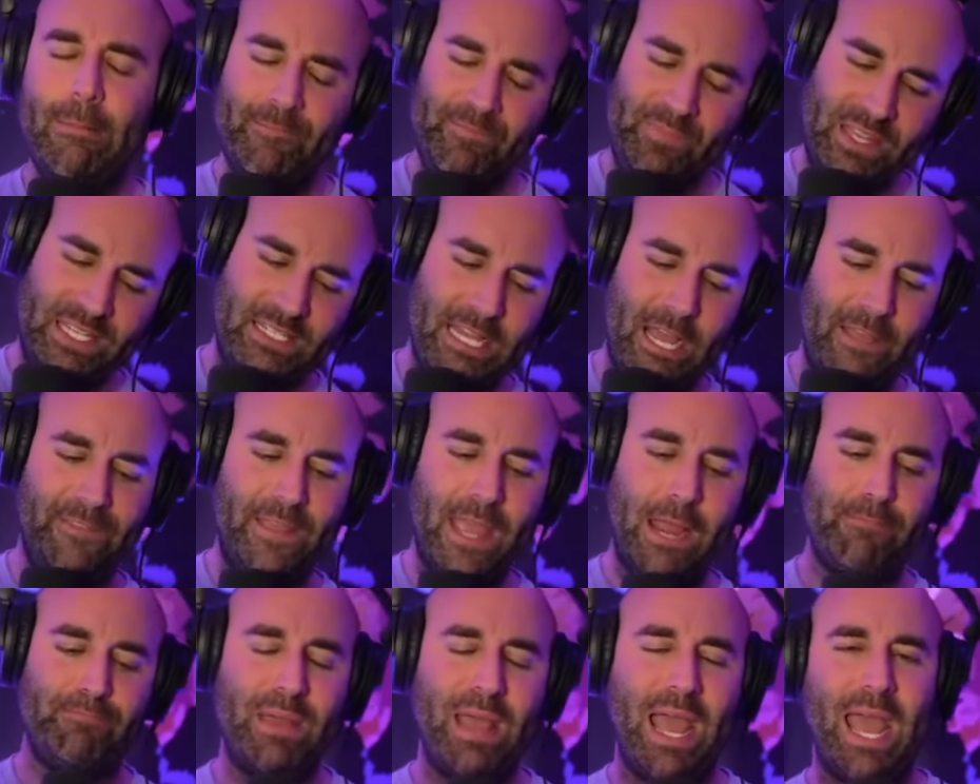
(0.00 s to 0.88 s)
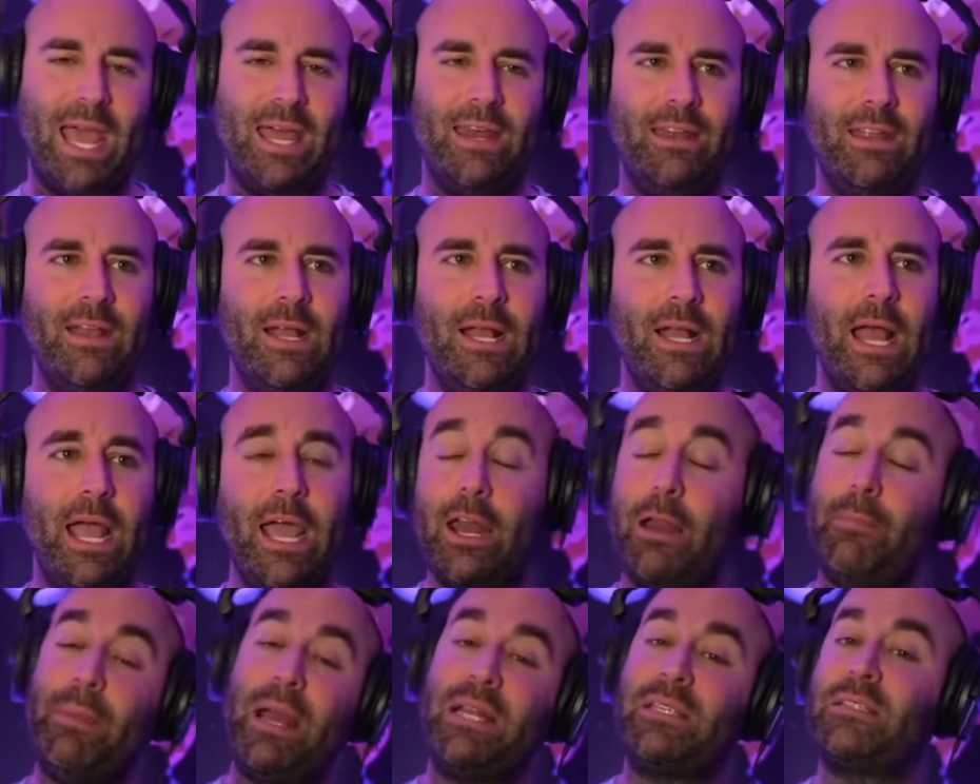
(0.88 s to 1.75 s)
It's not that bad. And
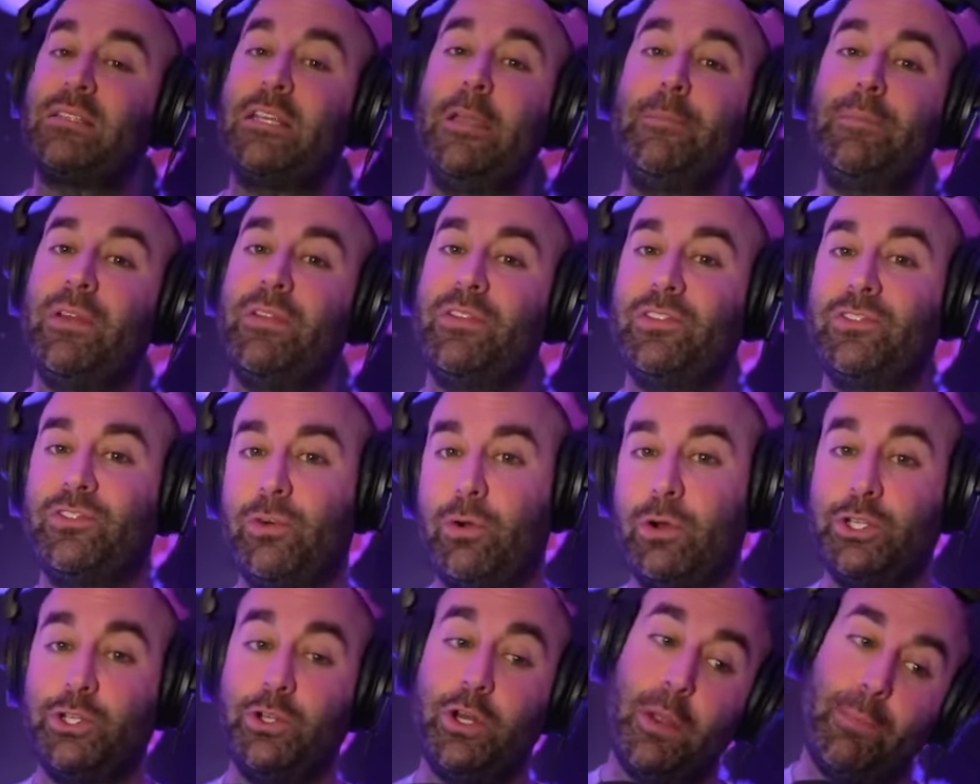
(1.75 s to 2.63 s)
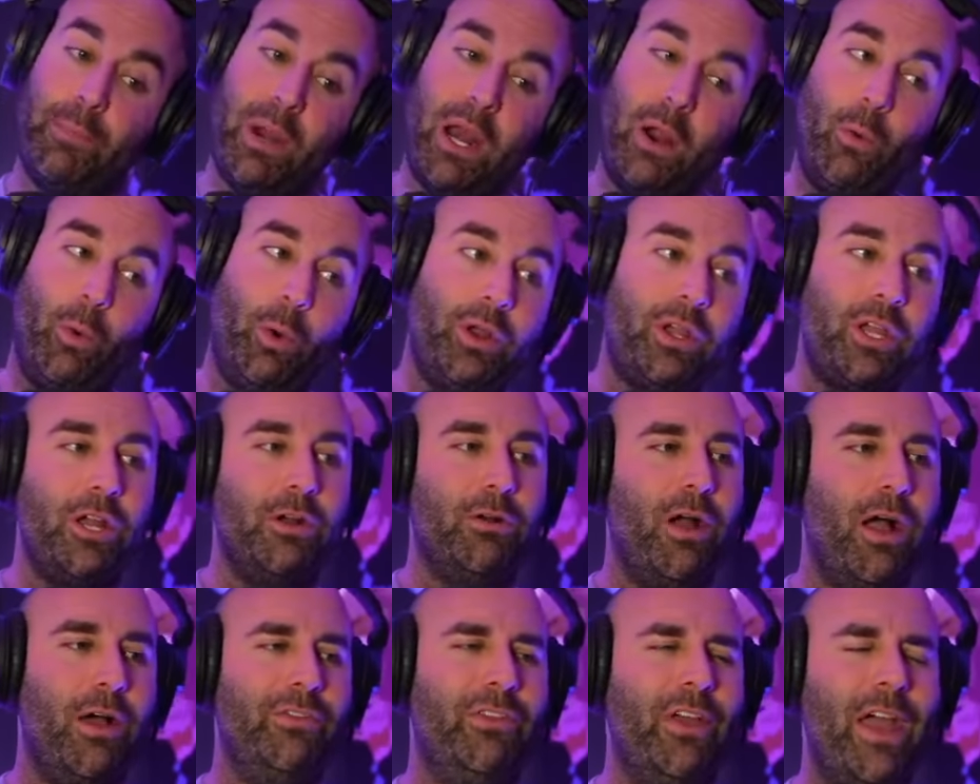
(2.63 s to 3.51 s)
I'm not sleeping in the storage unit, but I work here
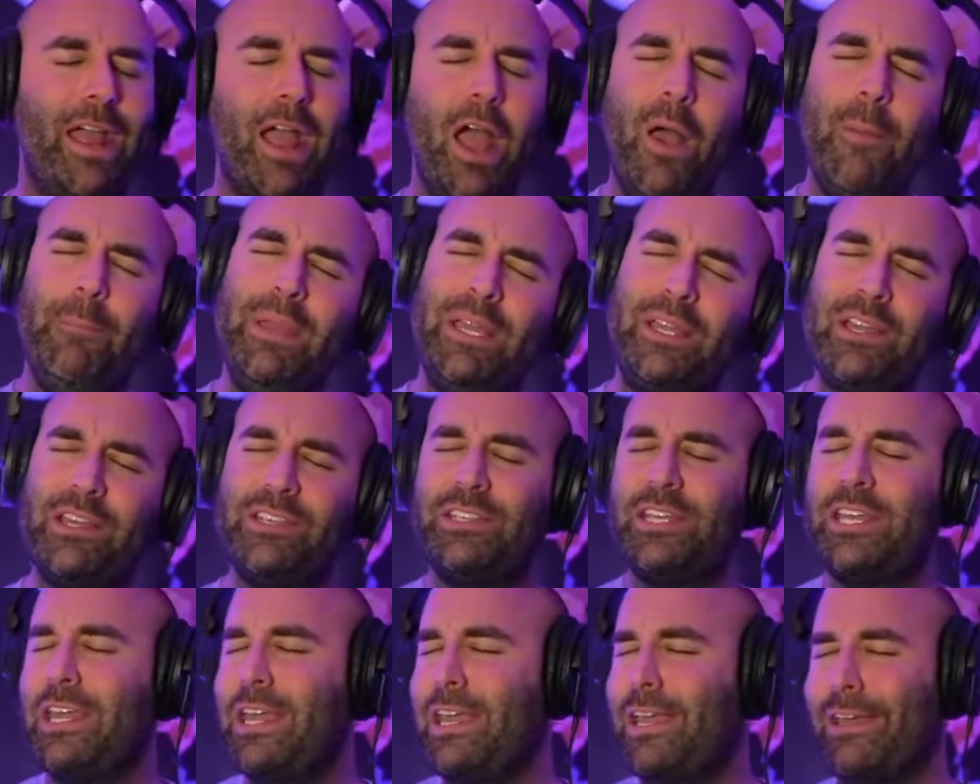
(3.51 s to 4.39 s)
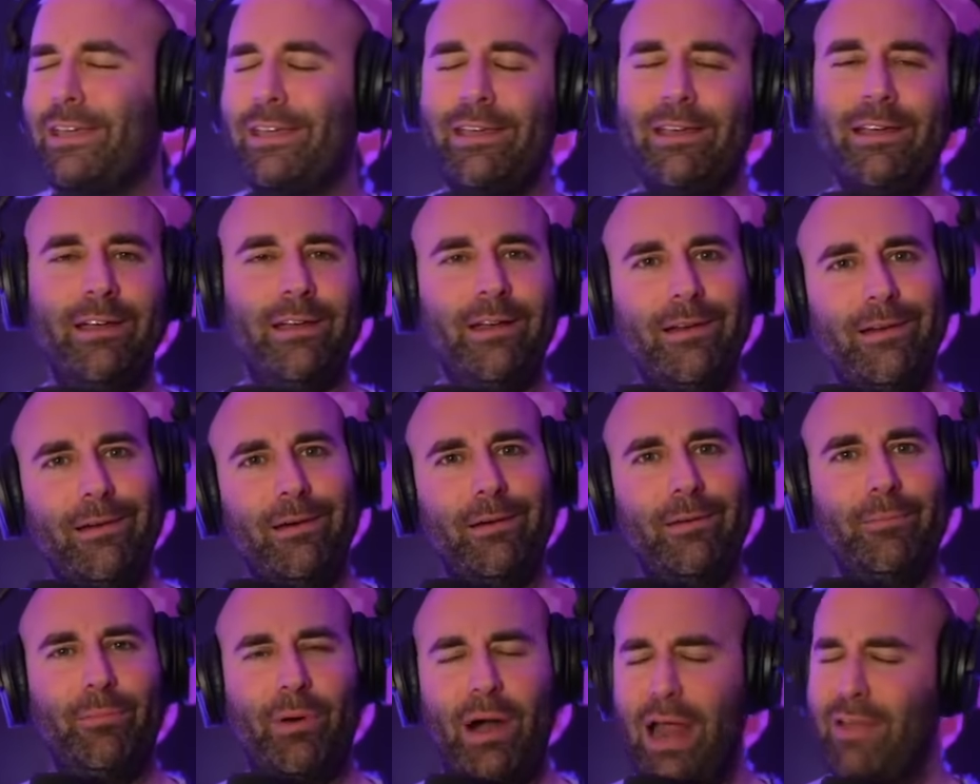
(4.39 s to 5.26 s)
all day. Because he,
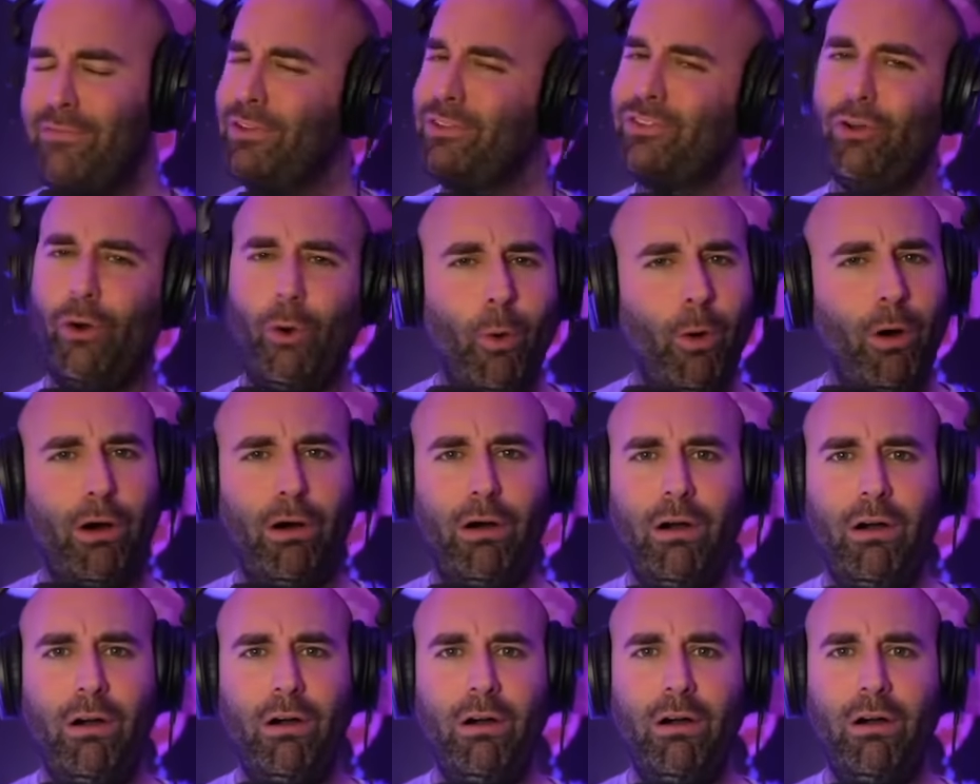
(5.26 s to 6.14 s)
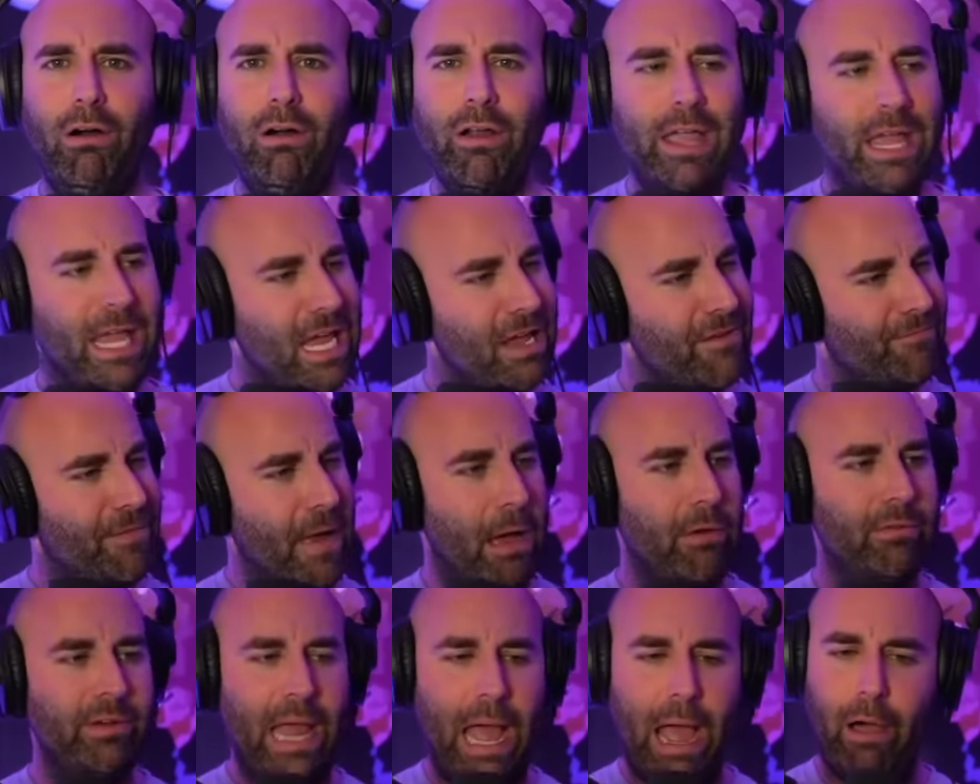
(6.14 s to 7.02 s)
Private Tor, he
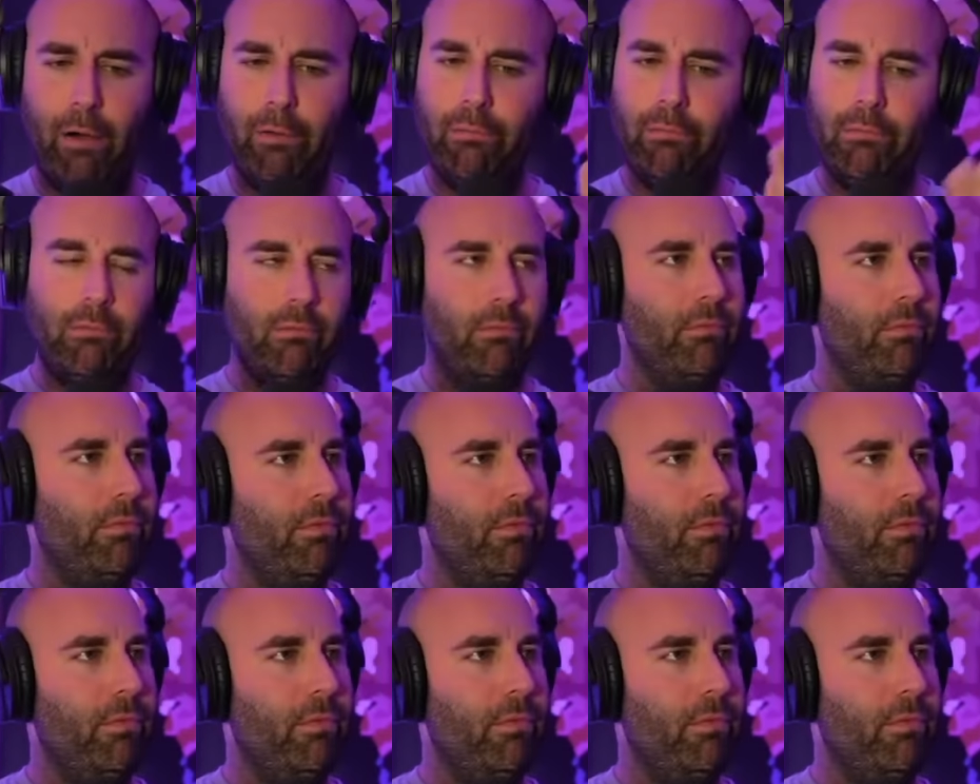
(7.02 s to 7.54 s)
found out